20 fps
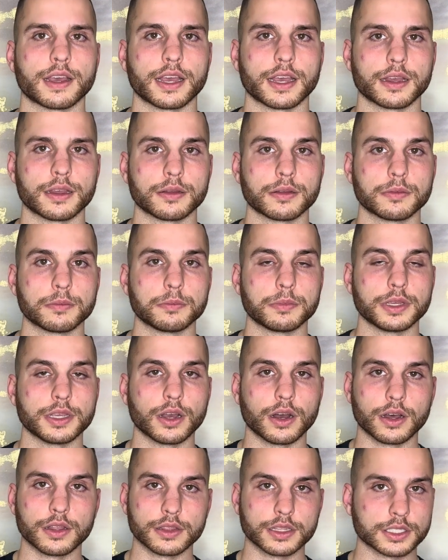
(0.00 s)
that
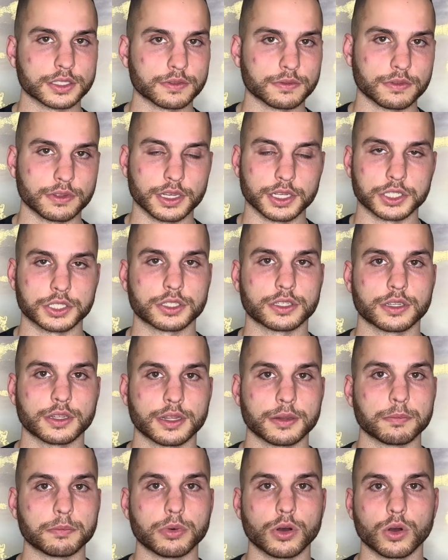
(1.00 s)
beyond this flesh
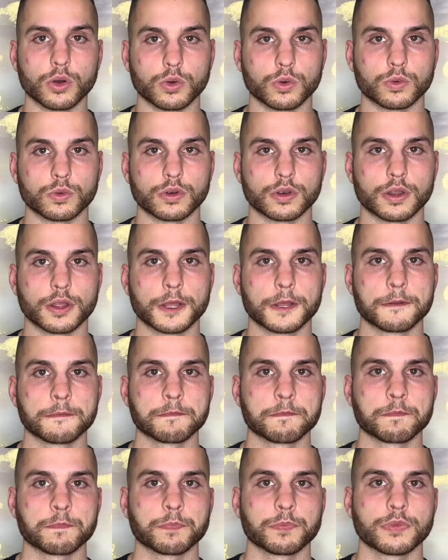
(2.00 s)
and bone
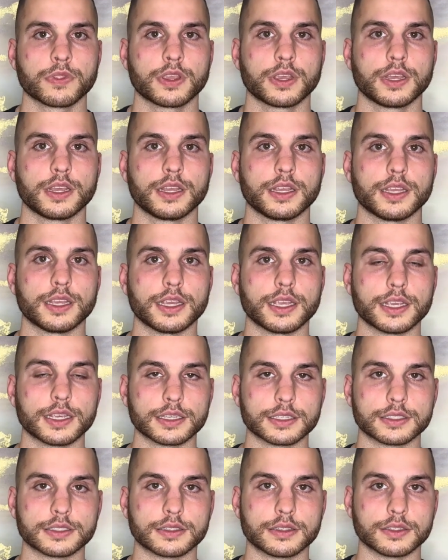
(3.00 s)

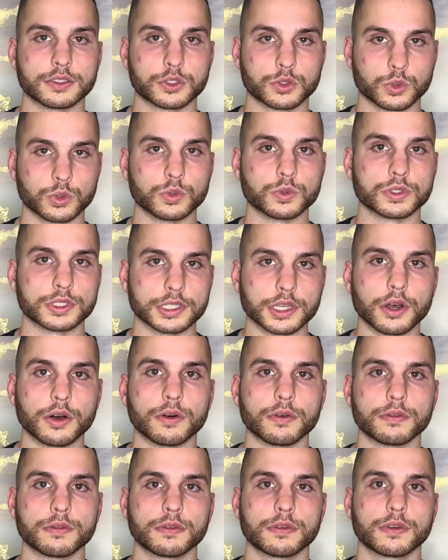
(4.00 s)
is the true
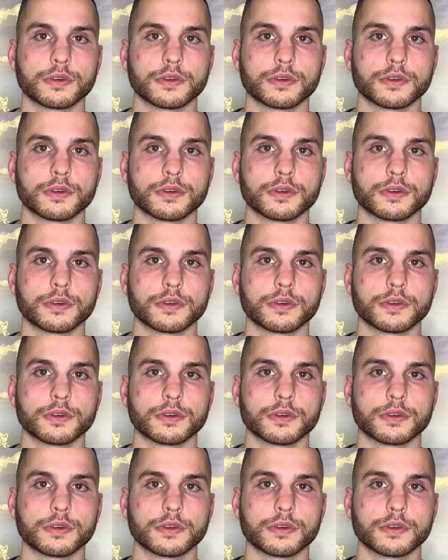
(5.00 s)
self.